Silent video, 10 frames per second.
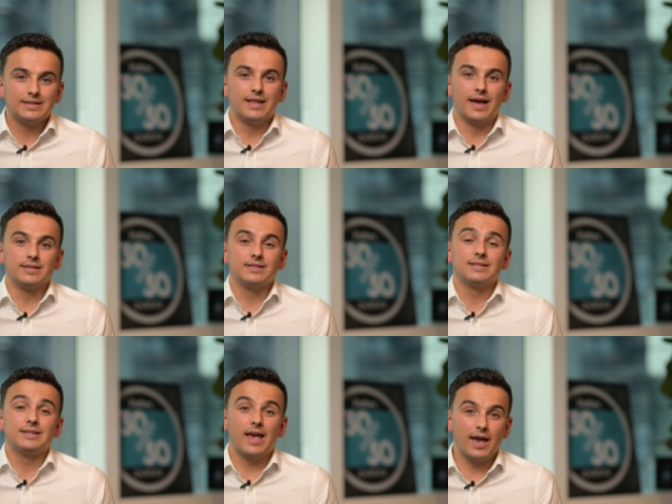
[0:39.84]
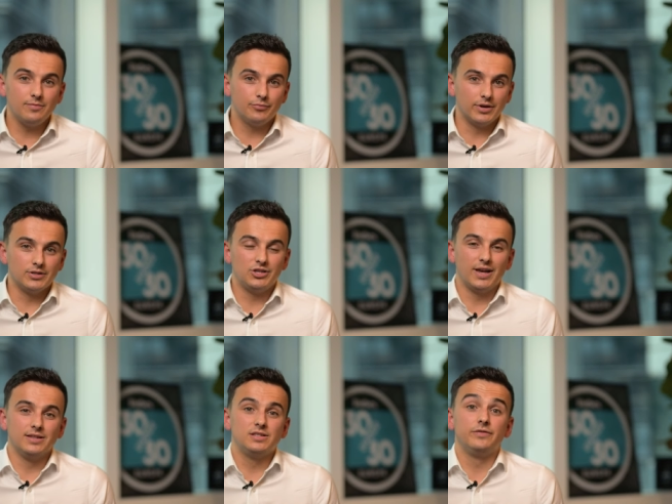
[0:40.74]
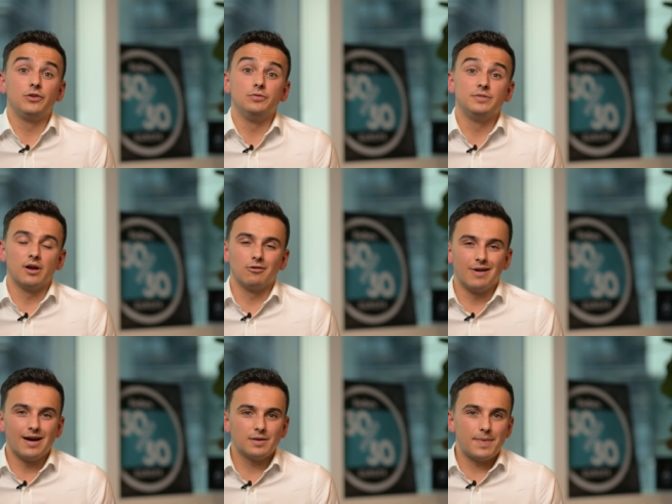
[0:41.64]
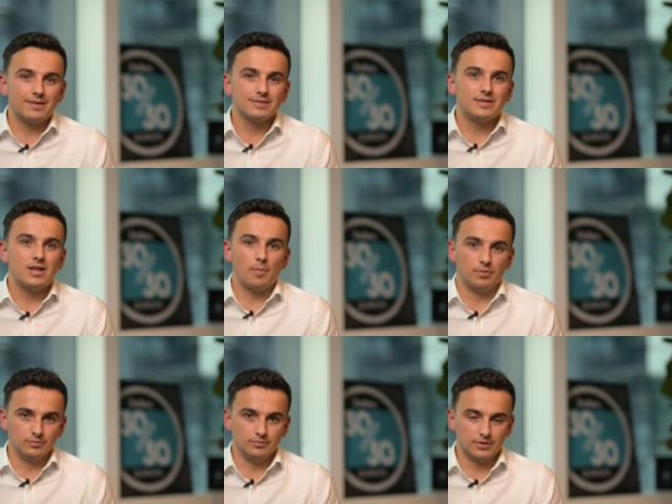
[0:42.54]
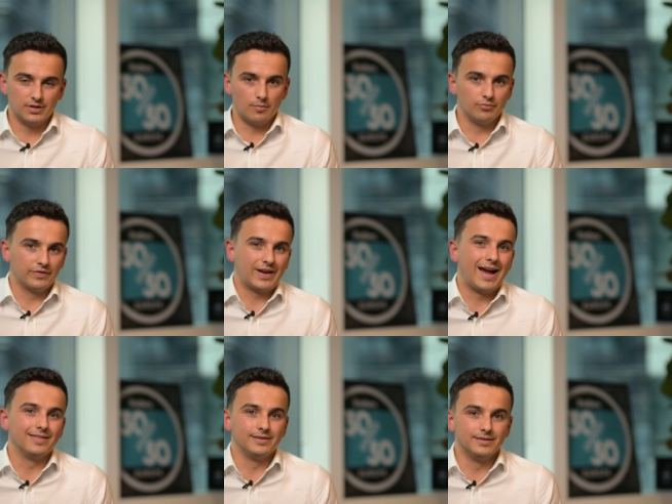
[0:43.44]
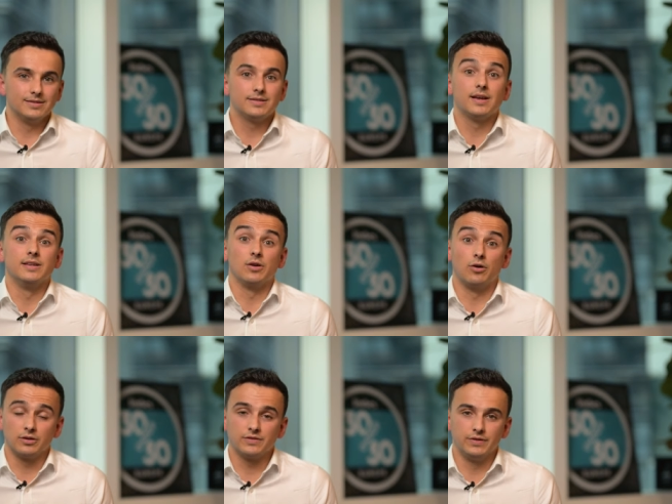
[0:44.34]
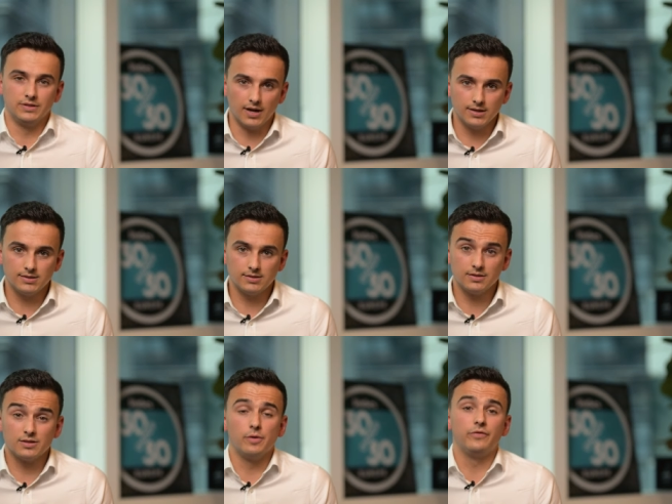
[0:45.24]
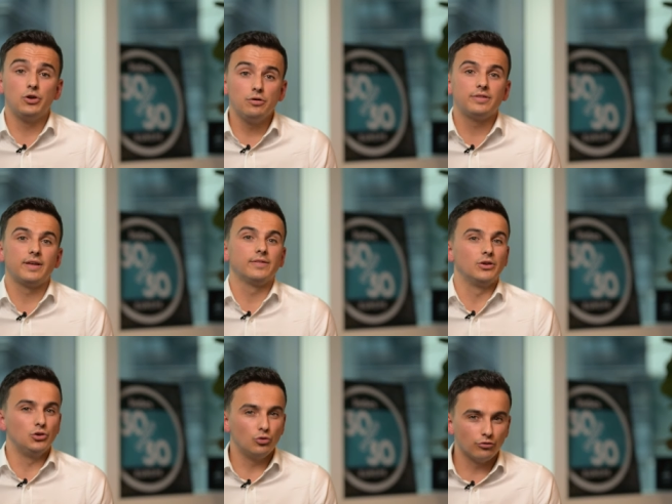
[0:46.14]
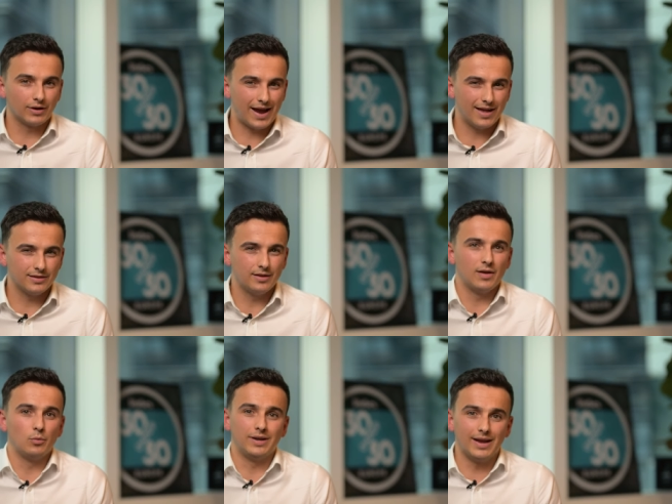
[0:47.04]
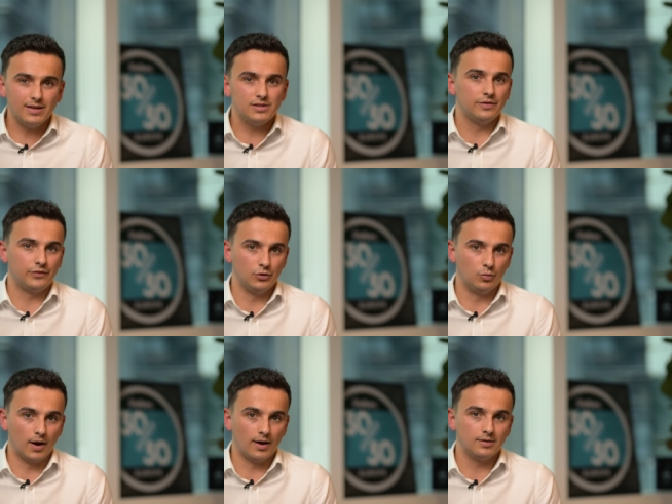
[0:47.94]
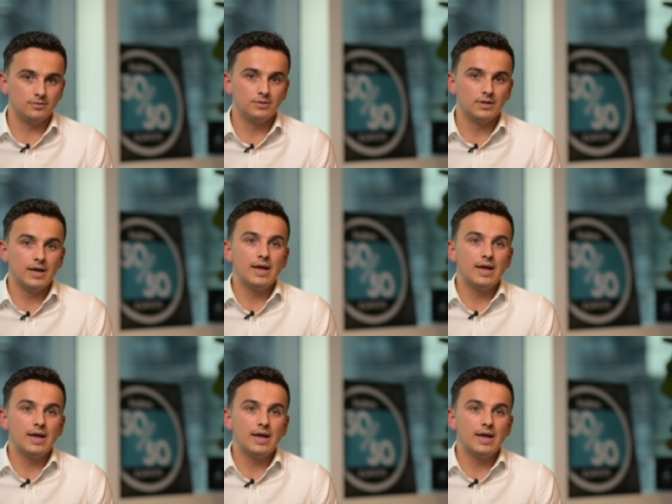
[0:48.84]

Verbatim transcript: that Cambridge interviews around about double the number of candidates as Oxford does. So if you think that you're a candidate that would interview well,